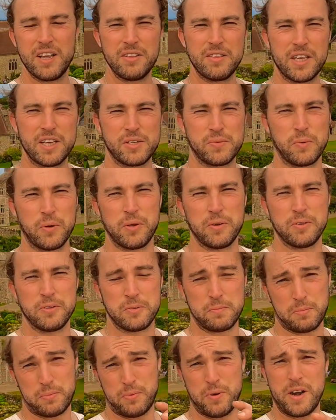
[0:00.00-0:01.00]
this one's
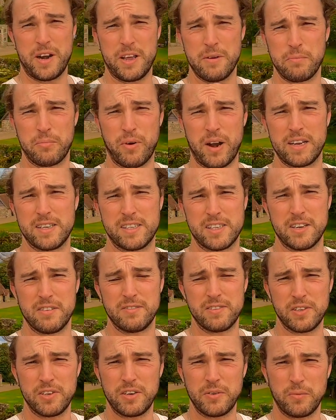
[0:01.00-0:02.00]
pretty impressive.
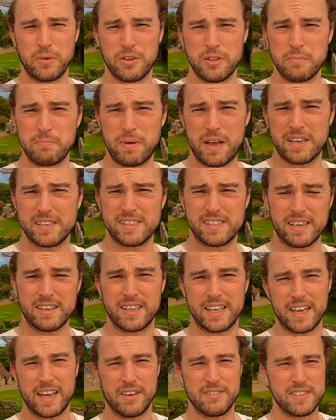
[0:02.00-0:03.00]
Certainly one of the best I
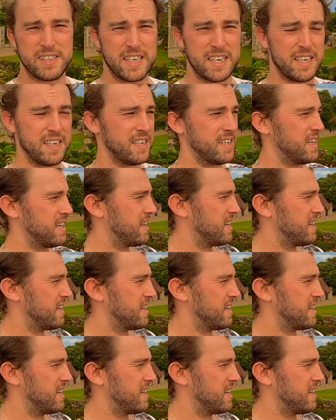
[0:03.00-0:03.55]
think I've seen.